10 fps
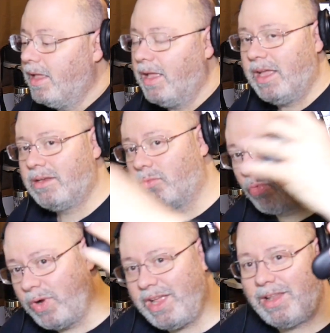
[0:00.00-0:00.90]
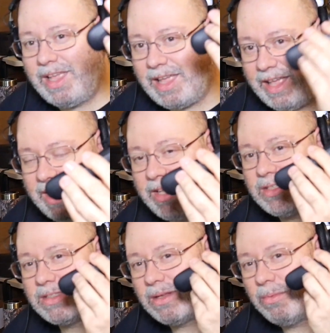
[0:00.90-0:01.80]
It really
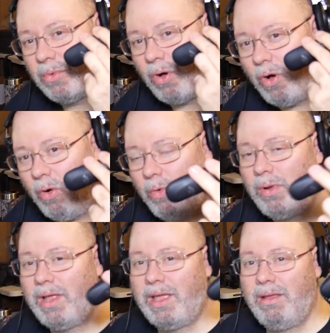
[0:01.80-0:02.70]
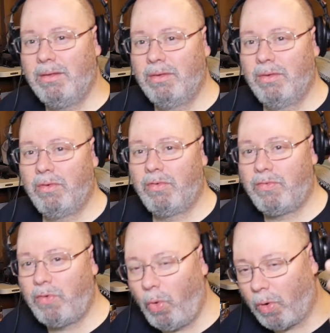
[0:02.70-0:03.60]
is only
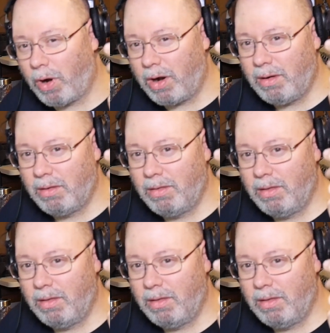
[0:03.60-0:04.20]
for